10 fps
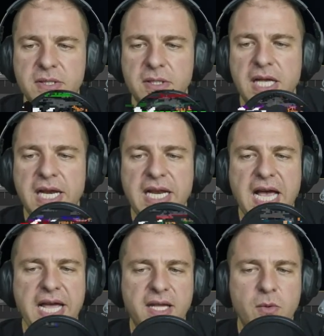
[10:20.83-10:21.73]

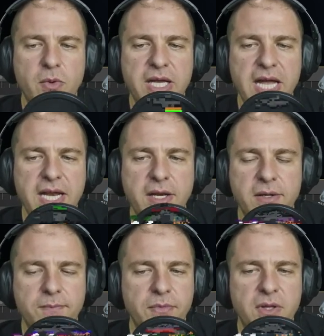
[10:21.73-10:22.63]
like we can
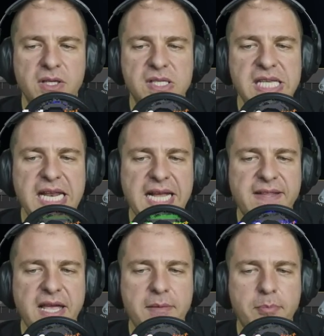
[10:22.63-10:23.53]
select a
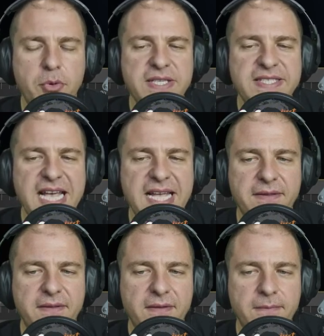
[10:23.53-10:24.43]
preset